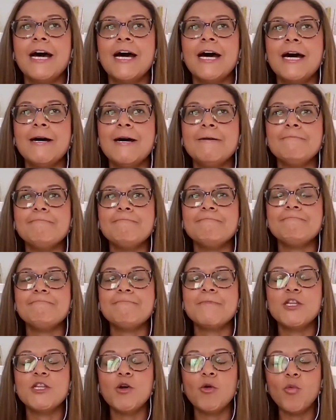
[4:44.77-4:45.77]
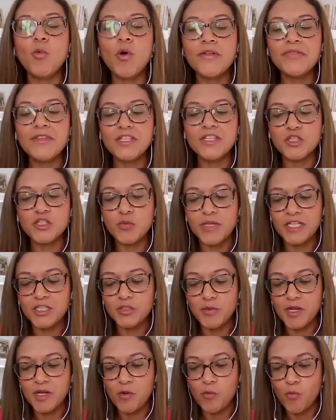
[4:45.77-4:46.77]
what this
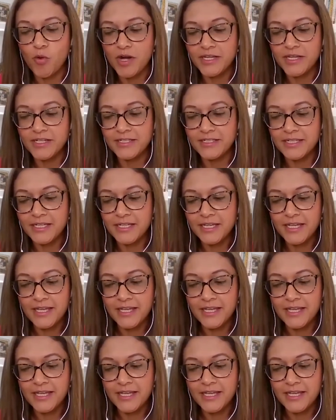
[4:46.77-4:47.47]
2021